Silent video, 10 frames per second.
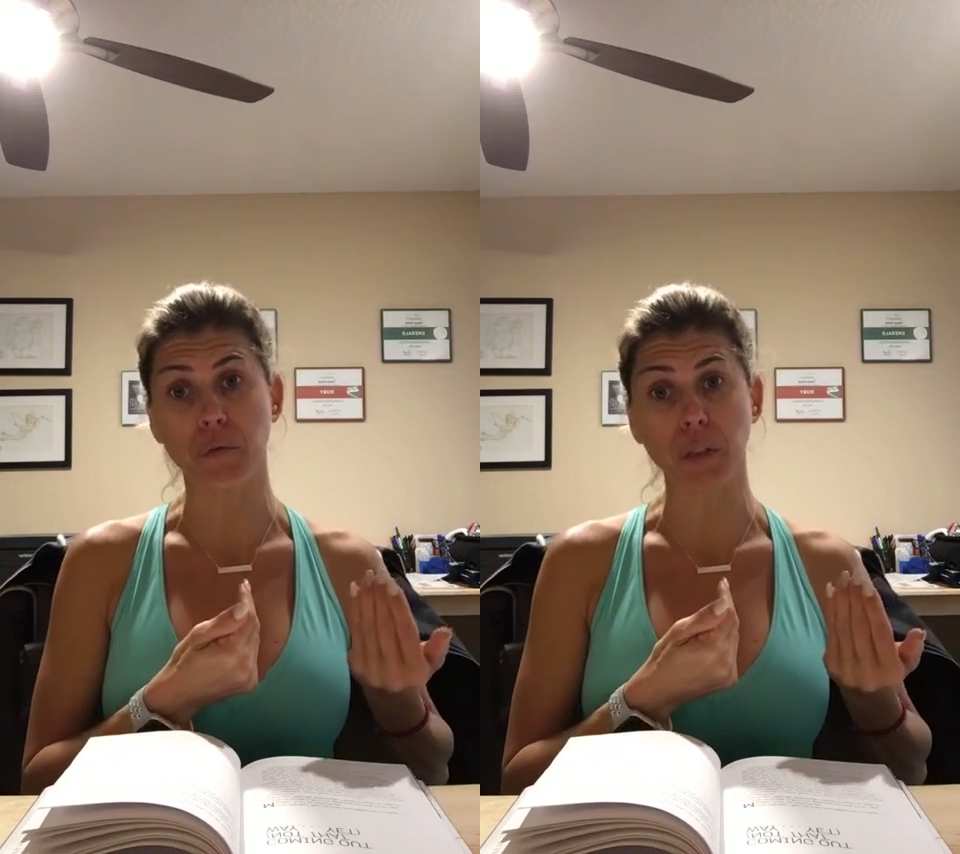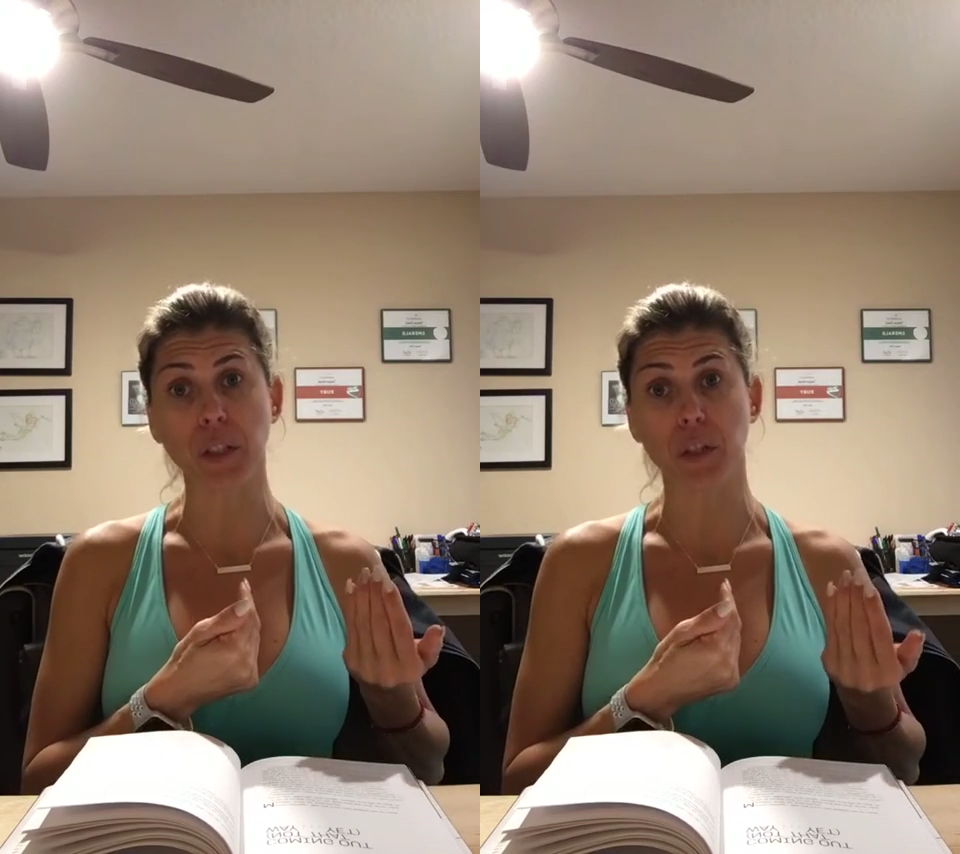
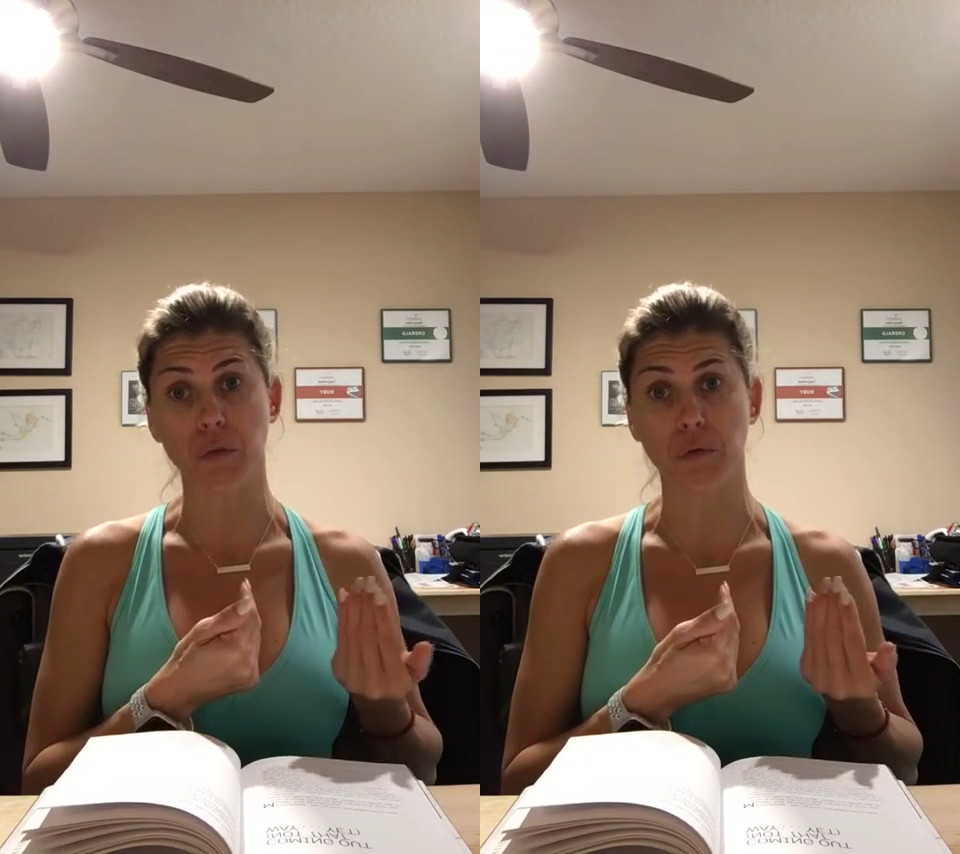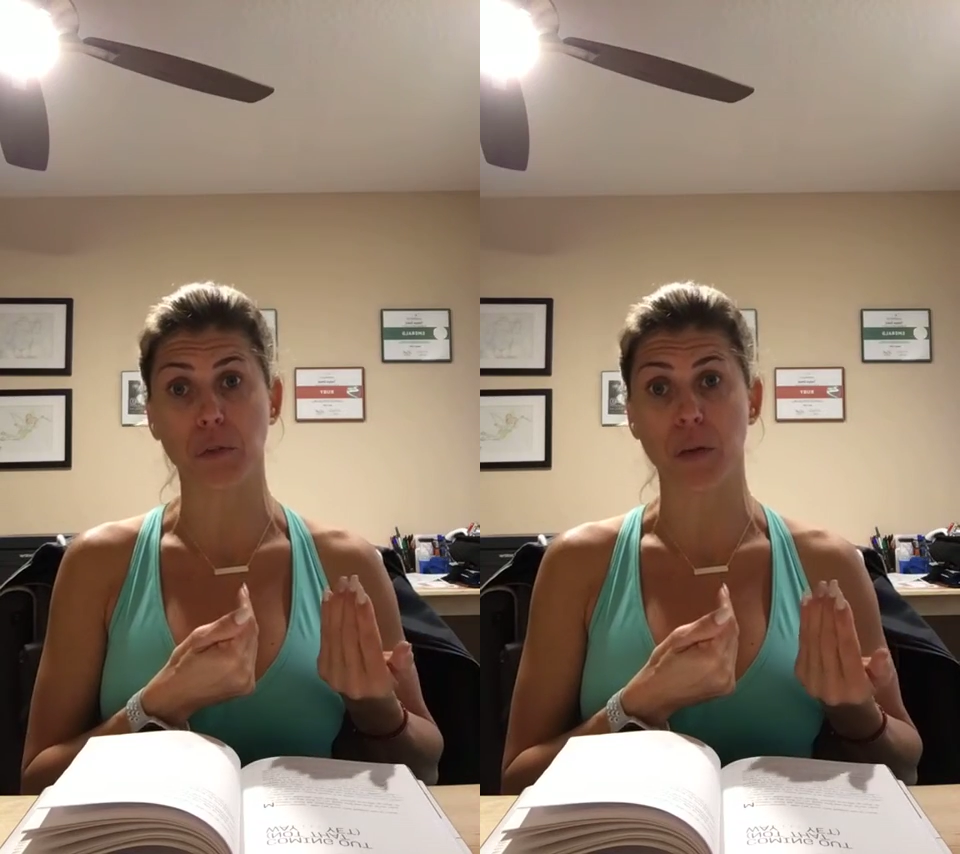really
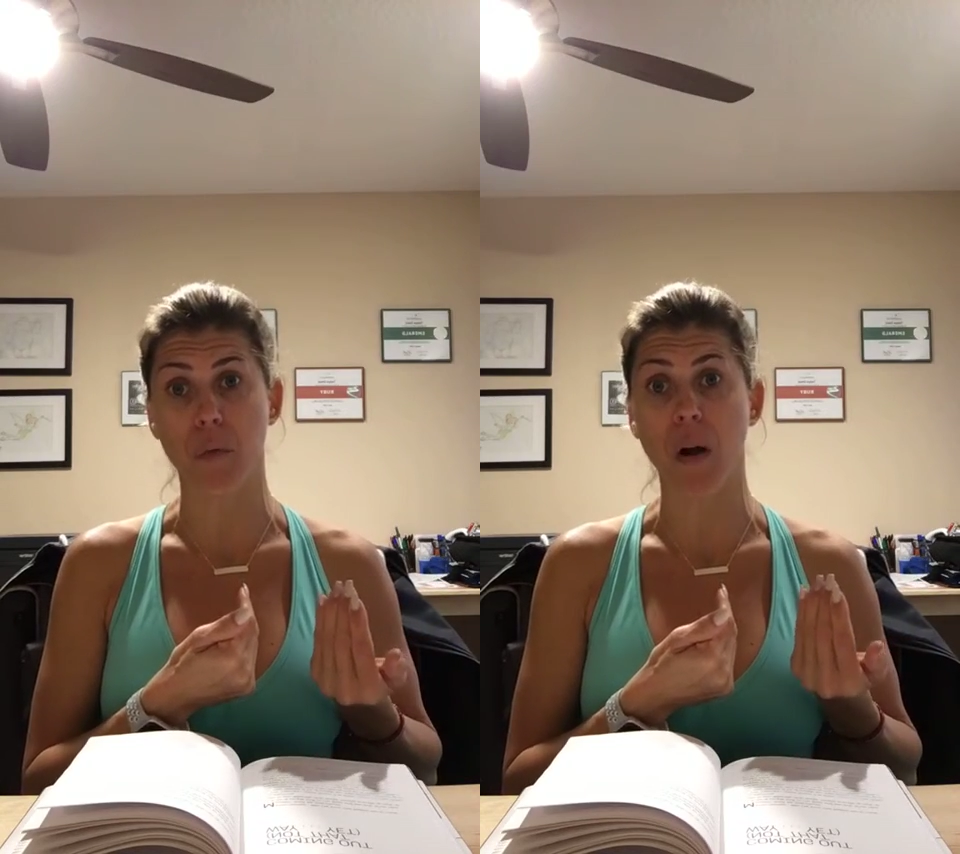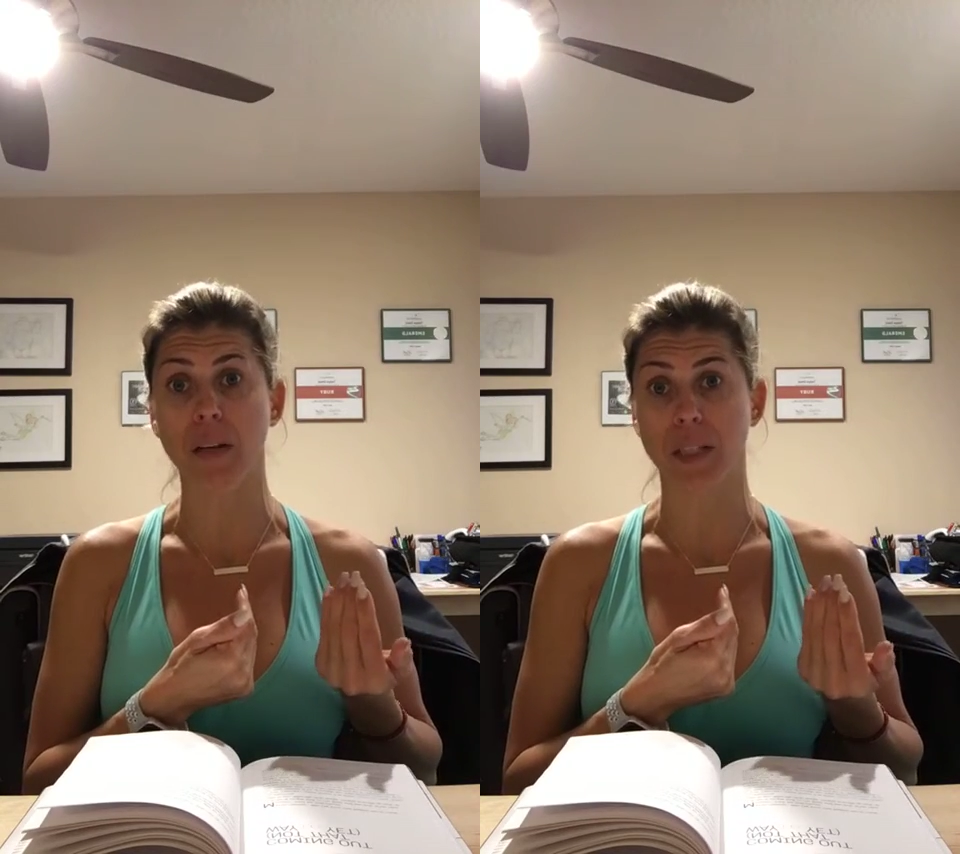truly
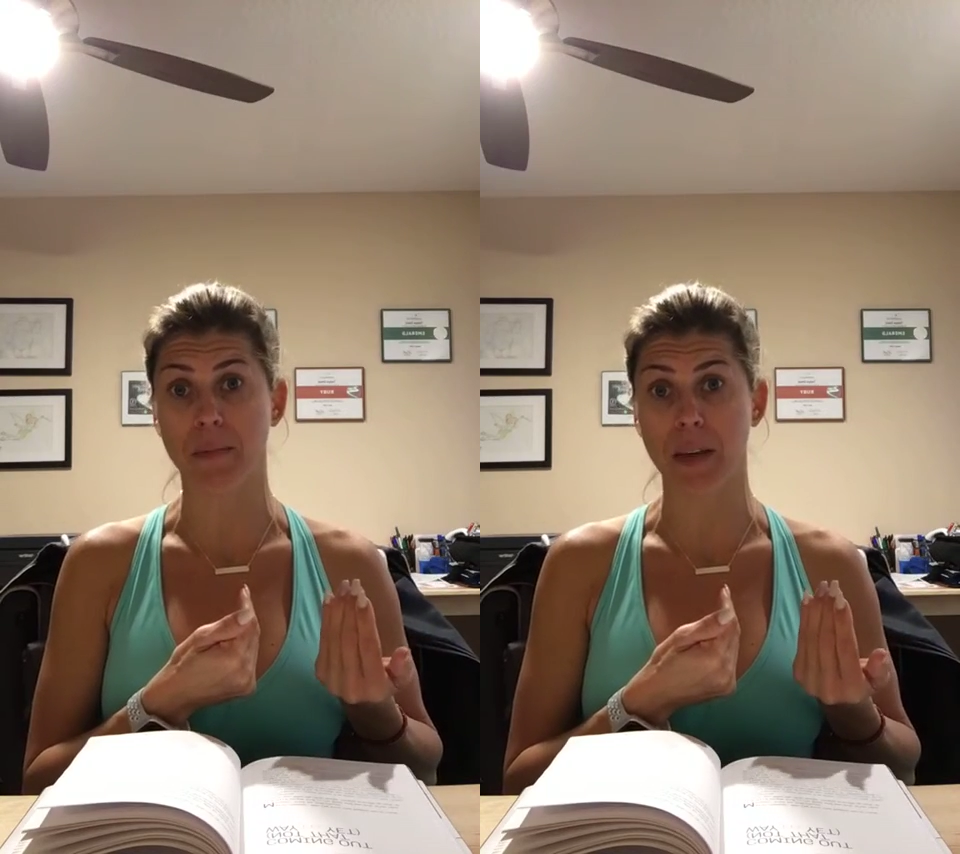want to